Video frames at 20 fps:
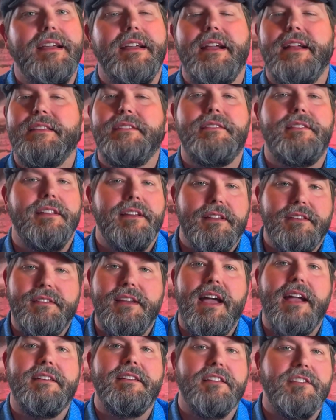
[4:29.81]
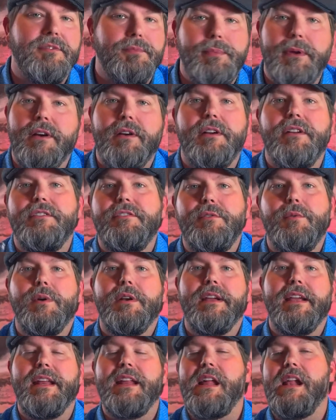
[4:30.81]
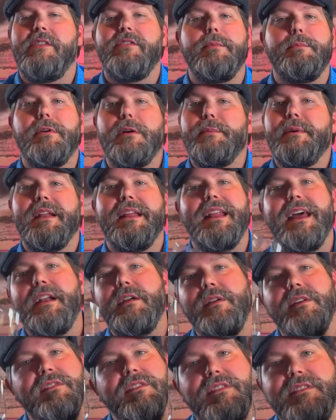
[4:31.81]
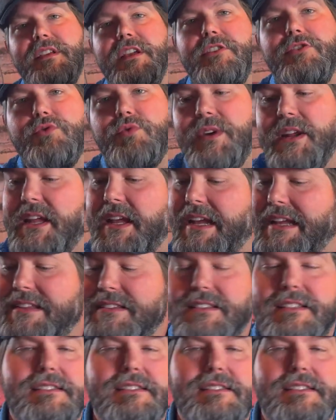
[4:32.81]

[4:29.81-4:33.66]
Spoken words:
It's the exact experience you want to get out of a bourbon. And I don't even say drinking.